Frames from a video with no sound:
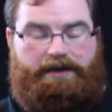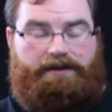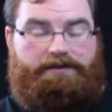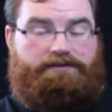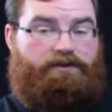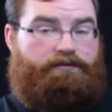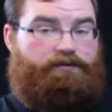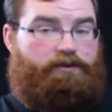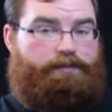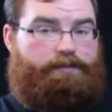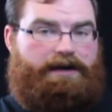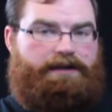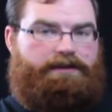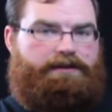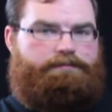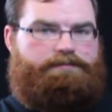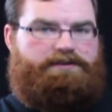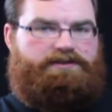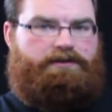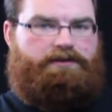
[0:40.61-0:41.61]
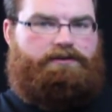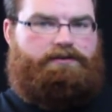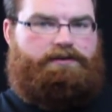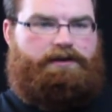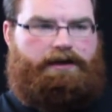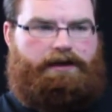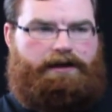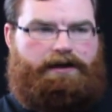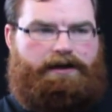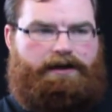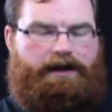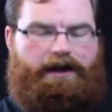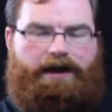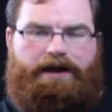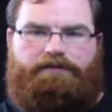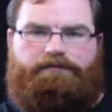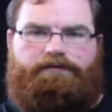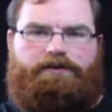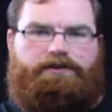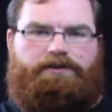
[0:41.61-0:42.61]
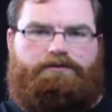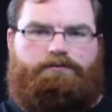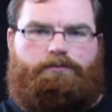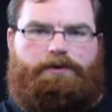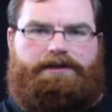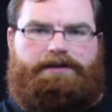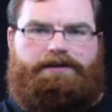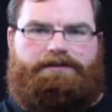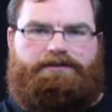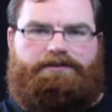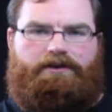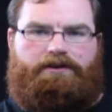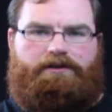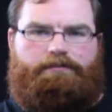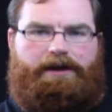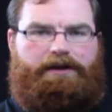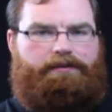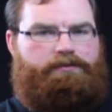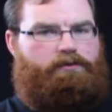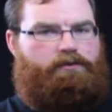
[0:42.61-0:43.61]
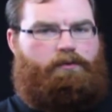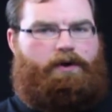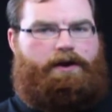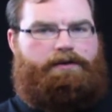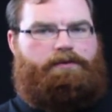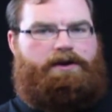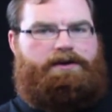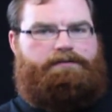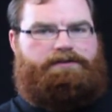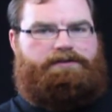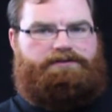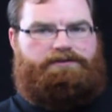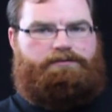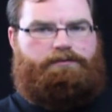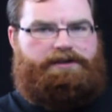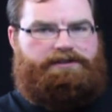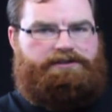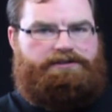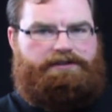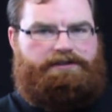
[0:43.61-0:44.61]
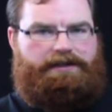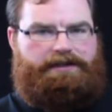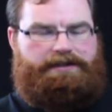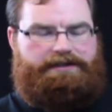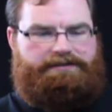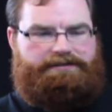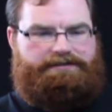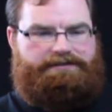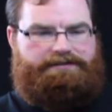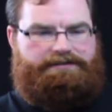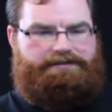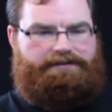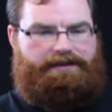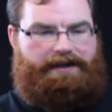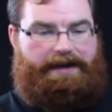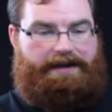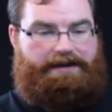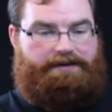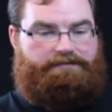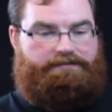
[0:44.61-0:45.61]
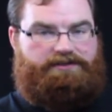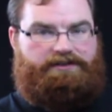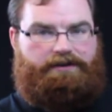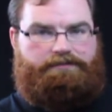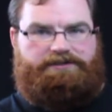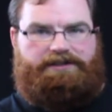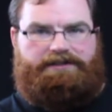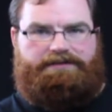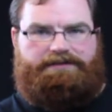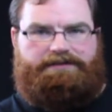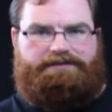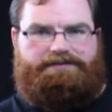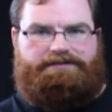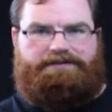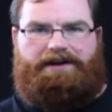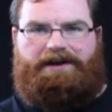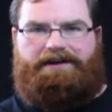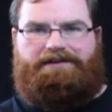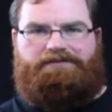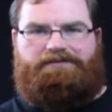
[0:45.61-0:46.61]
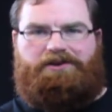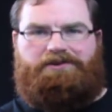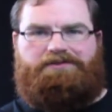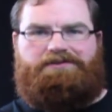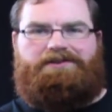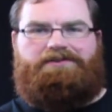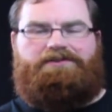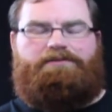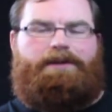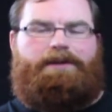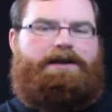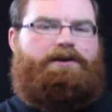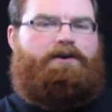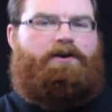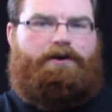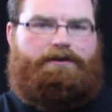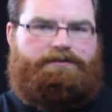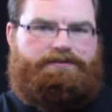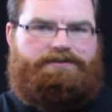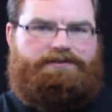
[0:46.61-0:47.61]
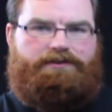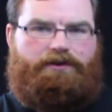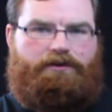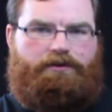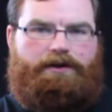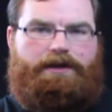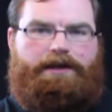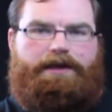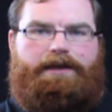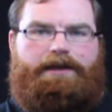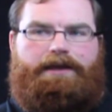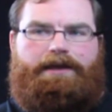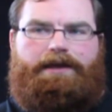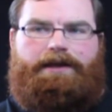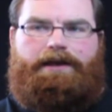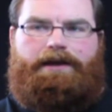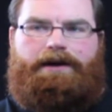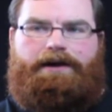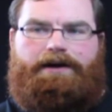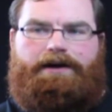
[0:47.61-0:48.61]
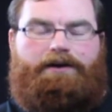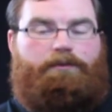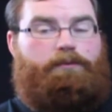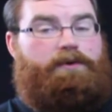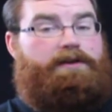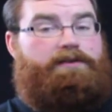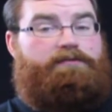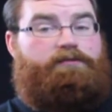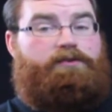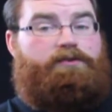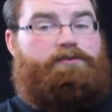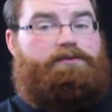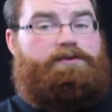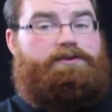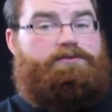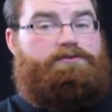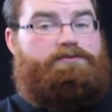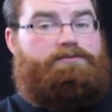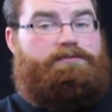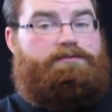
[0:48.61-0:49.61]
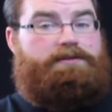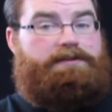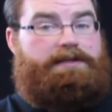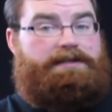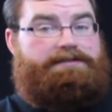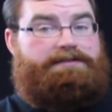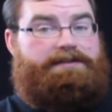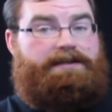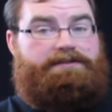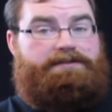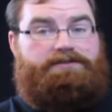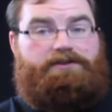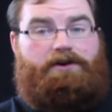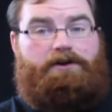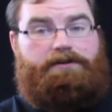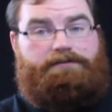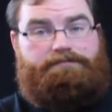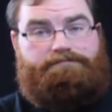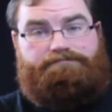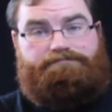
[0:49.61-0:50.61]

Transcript: So for the pilot episode, I figured we can talk about the White Ravens, which is a subject that's kind of near and dear to my heart. So without further ado, let's get started.